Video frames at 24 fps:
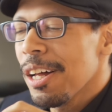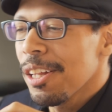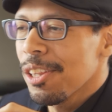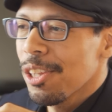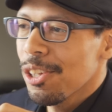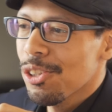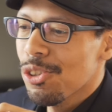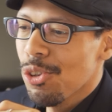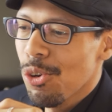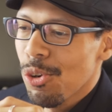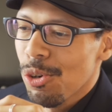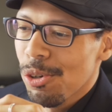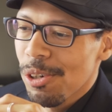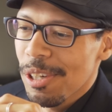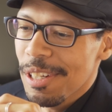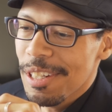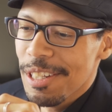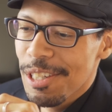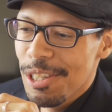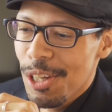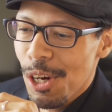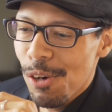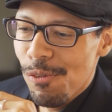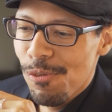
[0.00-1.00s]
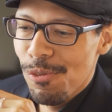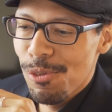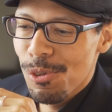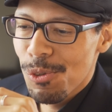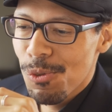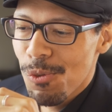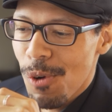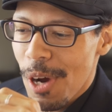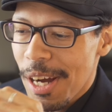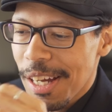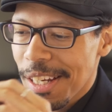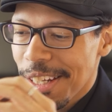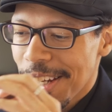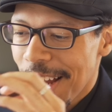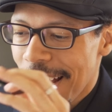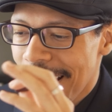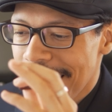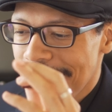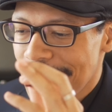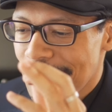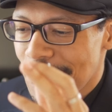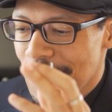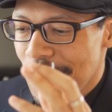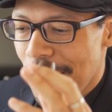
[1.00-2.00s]
The tour itself was quite
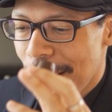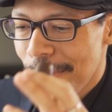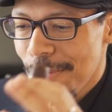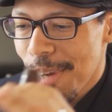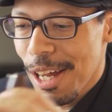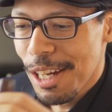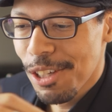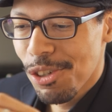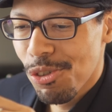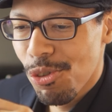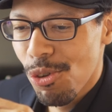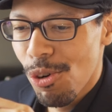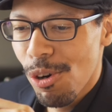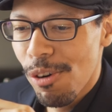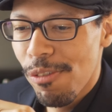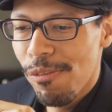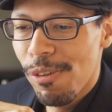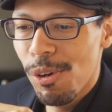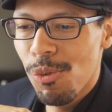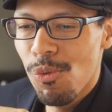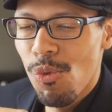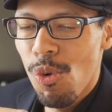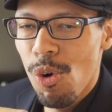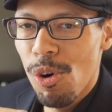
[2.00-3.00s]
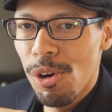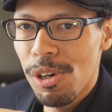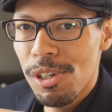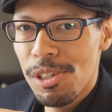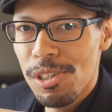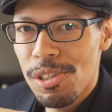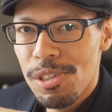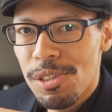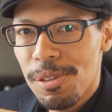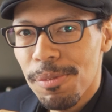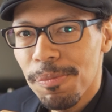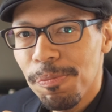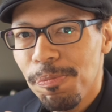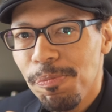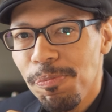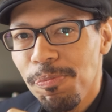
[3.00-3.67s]
nice. I'm not sure if it warrants